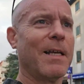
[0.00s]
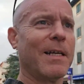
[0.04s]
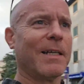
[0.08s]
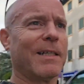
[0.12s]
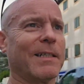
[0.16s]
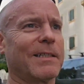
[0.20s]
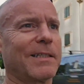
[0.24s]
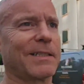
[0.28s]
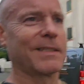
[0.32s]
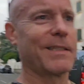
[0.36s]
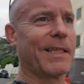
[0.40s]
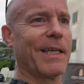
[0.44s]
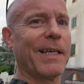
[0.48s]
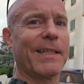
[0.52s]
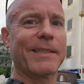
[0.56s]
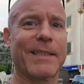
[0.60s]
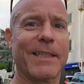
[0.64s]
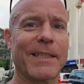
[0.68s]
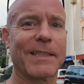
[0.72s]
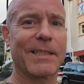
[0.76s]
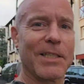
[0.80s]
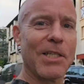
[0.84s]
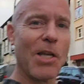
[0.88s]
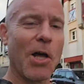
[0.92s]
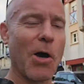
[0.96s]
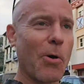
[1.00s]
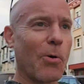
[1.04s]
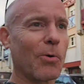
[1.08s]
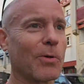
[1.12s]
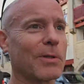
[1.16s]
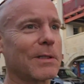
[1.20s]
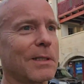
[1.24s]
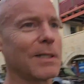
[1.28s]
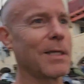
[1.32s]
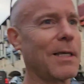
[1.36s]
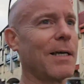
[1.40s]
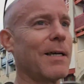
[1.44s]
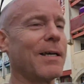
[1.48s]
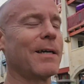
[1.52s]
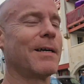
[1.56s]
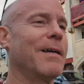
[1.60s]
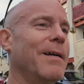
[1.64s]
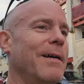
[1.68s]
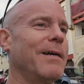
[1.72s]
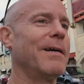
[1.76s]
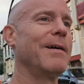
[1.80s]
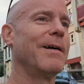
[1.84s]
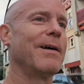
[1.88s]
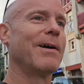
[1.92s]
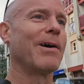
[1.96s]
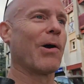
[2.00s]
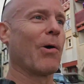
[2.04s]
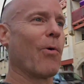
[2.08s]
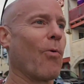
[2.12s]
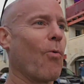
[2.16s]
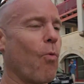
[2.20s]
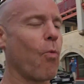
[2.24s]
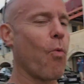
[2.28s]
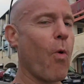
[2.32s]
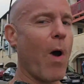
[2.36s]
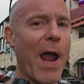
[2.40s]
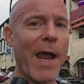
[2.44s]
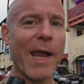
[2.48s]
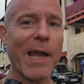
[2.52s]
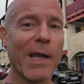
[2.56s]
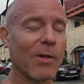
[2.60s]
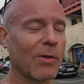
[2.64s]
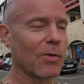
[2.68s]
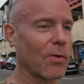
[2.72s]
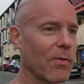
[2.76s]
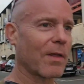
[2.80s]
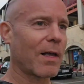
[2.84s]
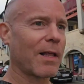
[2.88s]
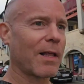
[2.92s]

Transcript: sticks his nose way into the